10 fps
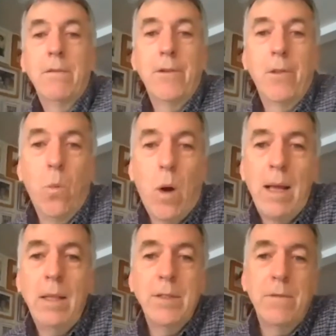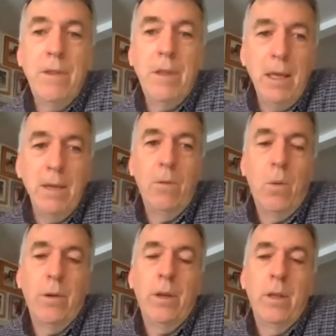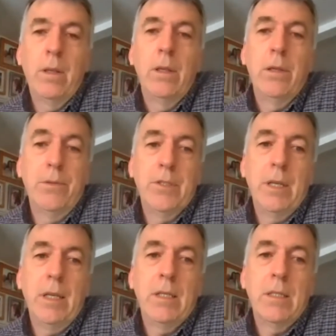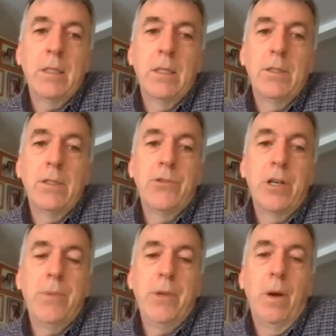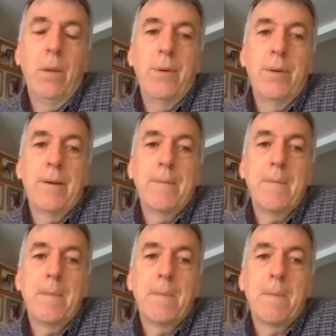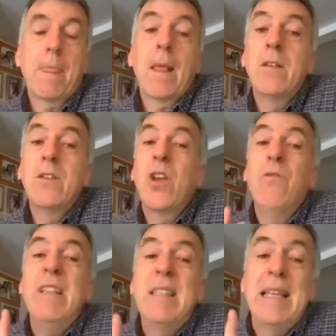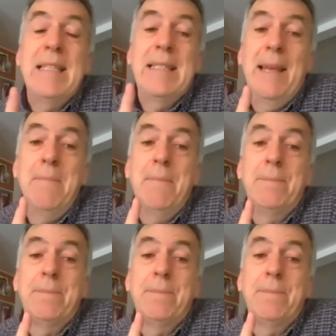for the wiles of the evil one who seeks to trip you up. So resist him